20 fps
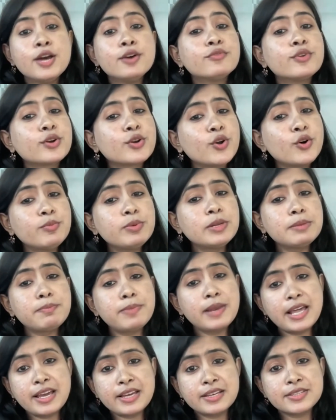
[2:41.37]
for global
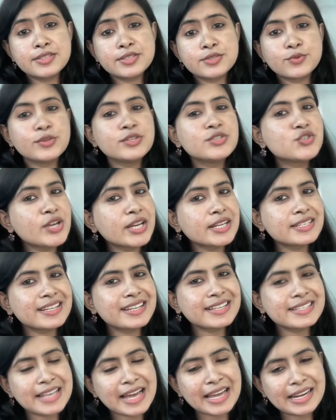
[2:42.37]
players to inject
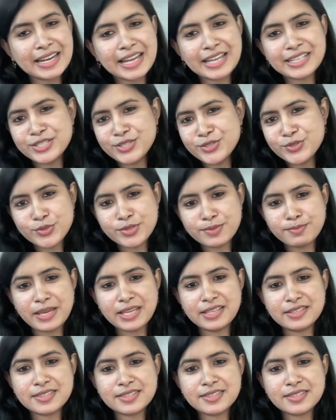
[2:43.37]
a satellite into
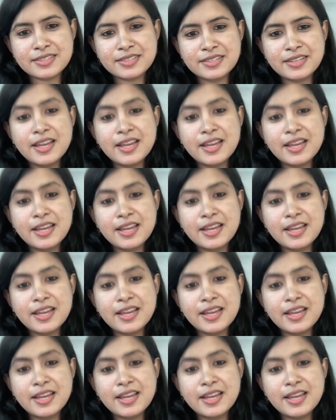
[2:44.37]
space.